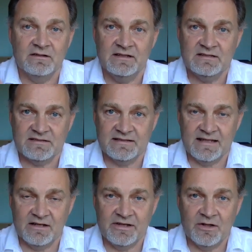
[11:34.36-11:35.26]
It's the
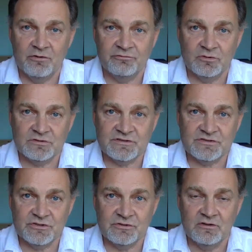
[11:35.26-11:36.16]
yellow
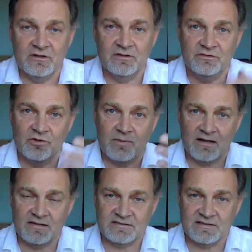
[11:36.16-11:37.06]
42. You
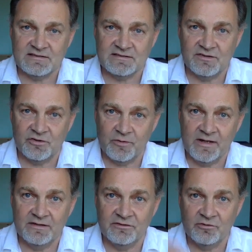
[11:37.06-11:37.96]
balance this, the
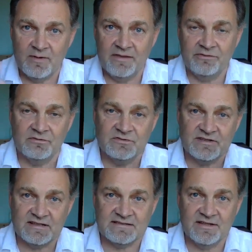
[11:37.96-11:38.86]
green and the red through
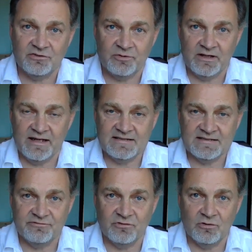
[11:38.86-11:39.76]
63 and
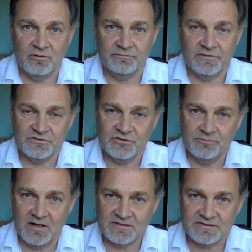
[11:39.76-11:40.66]
84, the 2
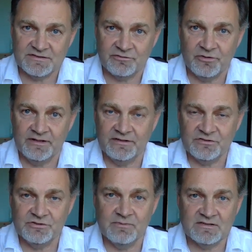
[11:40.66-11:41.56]
masters of green, the
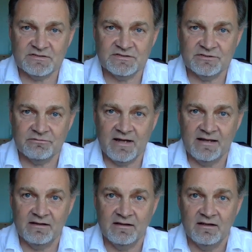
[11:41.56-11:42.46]
2 masters of red.
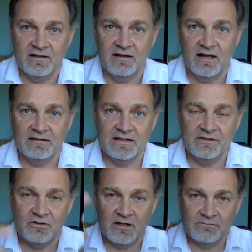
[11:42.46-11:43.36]
And then
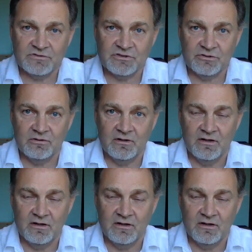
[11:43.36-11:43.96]
you come to